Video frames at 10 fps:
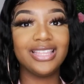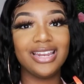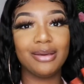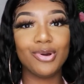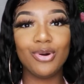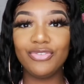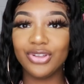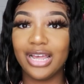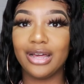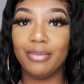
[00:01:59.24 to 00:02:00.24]
then I'm going for
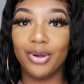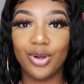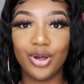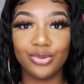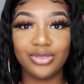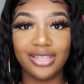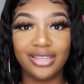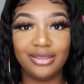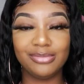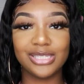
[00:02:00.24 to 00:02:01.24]
like a boho
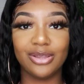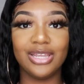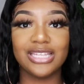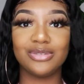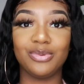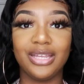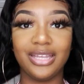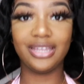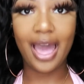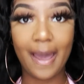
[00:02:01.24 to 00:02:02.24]
theme, so that's
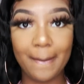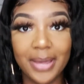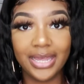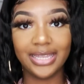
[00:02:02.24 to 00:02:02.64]
what I'm